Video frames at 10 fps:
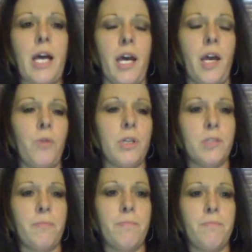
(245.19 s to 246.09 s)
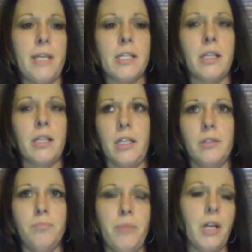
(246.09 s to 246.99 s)
I was
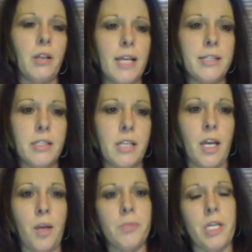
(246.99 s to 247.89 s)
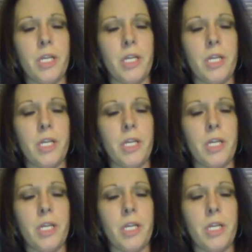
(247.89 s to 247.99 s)
basically paralyzed at times.